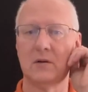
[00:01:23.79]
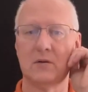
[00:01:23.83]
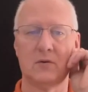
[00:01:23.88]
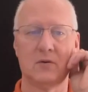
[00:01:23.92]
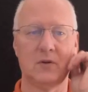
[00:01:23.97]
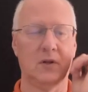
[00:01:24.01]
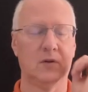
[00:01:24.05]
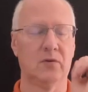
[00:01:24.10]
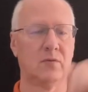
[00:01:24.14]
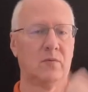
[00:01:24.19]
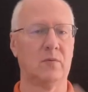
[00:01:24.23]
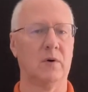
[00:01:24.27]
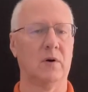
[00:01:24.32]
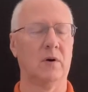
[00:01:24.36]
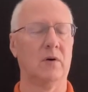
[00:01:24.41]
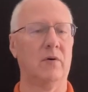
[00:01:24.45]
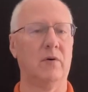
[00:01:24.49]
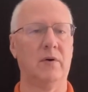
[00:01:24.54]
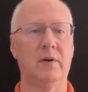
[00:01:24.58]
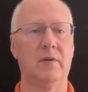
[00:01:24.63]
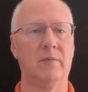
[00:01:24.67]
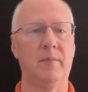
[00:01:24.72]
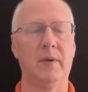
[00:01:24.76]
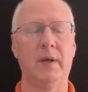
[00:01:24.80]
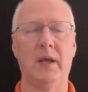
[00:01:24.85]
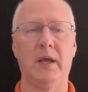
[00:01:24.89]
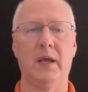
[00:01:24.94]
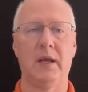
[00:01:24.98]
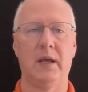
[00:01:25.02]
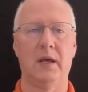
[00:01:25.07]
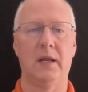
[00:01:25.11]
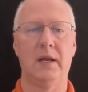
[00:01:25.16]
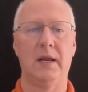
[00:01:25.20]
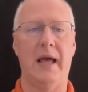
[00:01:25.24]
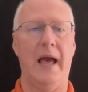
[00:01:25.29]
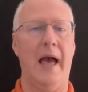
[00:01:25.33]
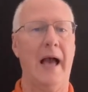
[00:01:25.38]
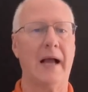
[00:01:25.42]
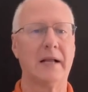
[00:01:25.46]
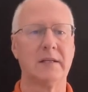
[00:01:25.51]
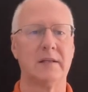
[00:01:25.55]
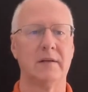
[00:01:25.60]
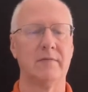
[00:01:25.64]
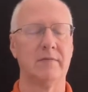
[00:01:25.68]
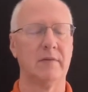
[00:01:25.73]
since we're going to be an
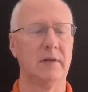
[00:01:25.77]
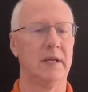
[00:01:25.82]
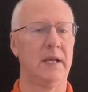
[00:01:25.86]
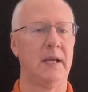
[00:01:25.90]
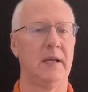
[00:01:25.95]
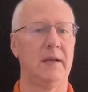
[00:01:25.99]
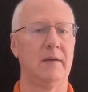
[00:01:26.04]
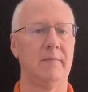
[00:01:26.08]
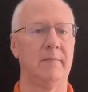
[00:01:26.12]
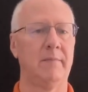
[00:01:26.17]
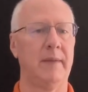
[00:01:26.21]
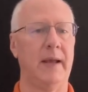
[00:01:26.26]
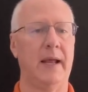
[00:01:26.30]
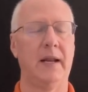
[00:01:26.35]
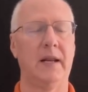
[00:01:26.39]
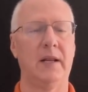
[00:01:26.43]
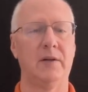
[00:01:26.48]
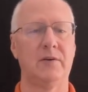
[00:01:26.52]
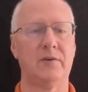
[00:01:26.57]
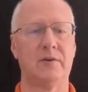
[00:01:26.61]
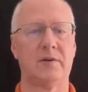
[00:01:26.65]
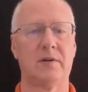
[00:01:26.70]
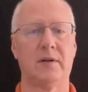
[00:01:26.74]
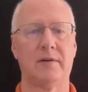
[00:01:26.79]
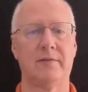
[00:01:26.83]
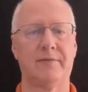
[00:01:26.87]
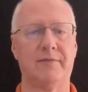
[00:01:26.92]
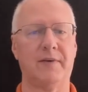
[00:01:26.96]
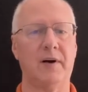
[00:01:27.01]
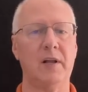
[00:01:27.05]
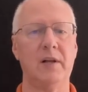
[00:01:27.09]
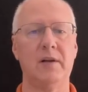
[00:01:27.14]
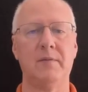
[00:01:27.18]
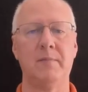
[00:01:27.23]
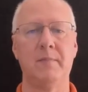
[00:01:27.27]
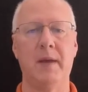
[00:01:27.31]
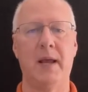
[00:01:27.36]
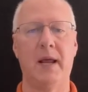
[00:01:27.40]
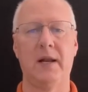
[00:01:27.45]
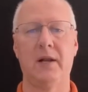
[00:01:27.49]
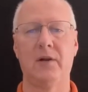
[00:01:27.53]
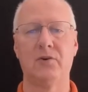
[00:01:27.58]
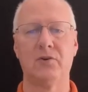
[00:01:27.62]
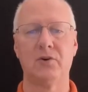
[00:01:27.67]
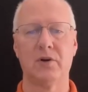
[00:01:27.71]
actively managed fund
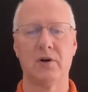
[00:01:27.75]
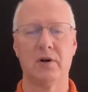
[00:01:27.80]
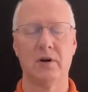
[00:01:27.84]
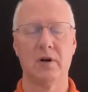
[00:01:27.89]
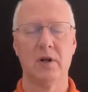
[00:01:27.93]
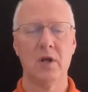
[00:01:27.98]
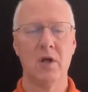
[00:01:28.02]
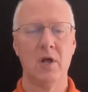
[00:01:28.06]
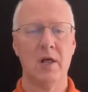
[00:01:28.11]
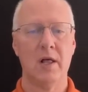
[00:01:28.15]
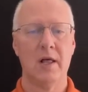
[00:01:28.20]
manager,